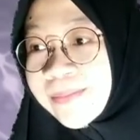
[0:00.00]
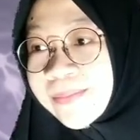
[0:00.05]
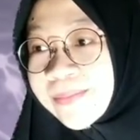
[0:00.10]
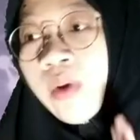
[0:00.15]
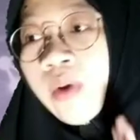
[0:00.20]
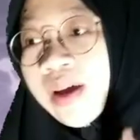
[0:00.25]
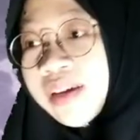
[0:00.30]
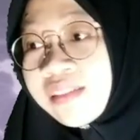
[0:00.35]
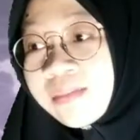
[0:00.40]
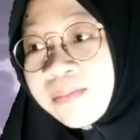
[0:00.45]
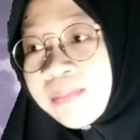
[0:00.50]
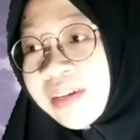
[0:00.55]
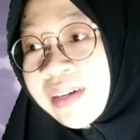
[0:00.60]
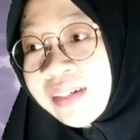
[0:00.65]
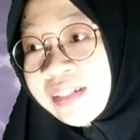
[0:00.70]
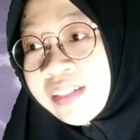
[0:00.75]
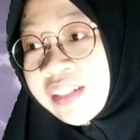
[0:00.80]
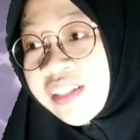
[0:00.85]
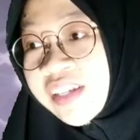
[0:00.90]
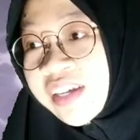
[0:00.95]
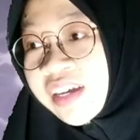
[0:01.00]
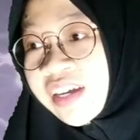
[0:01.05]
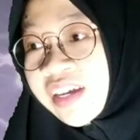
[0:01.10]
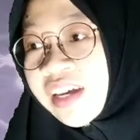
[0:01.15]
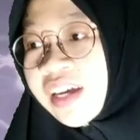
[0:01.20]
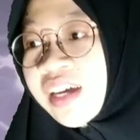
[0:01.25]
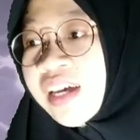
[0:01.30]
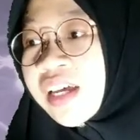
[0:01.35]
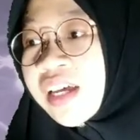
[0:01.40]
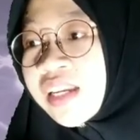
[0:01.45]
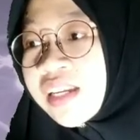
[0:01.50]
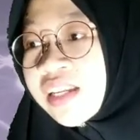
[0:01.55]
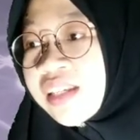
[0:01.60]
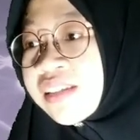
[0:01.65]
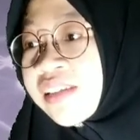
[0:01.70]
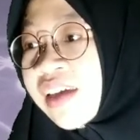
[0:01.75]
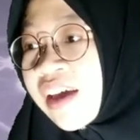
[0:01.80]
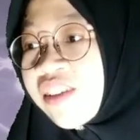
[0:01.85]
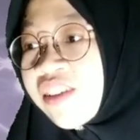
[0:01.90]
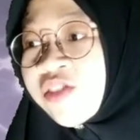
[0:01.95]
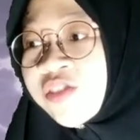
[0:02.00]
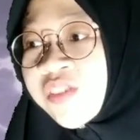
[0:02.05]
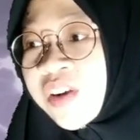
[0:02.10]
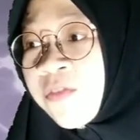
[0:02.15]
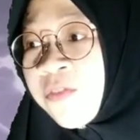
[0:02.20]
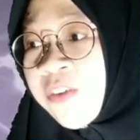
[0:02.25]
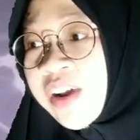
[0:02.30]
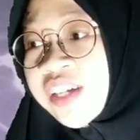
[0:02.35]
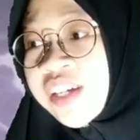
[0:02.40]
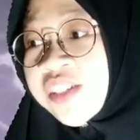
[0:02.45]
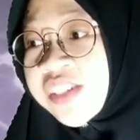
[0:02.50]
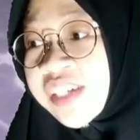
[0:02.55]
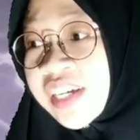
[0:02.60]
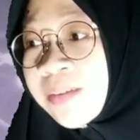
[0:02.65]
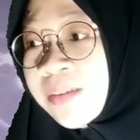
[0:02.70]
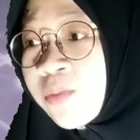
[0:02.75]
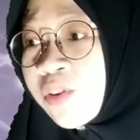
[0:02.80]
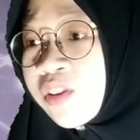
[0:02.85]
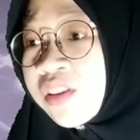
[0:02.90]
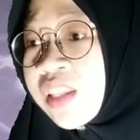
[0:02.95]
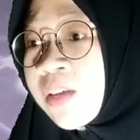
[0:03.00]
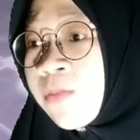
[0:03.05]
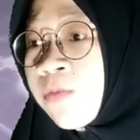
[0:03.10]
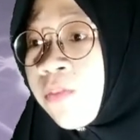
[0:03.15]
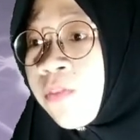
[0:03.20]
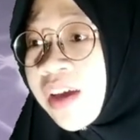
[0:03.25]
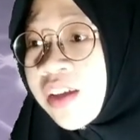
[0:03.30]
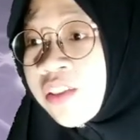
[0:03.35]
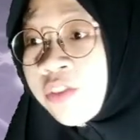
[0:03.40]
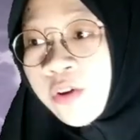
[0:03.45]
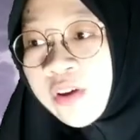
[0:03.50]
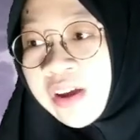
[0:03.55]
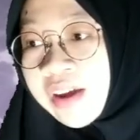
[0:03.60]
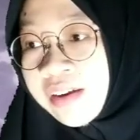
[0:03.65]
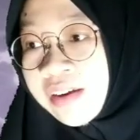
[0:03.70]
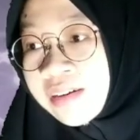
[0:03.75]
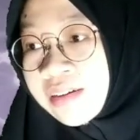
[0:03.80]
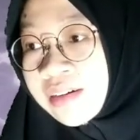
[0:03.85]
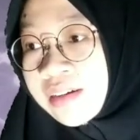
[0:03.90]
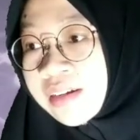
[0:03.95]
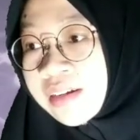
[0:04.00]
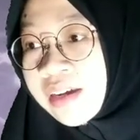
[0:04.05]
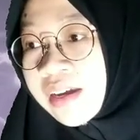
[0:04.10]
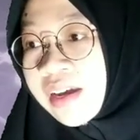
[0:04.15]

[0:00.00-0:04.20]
Wait a minute. This has three fractions multiplied together.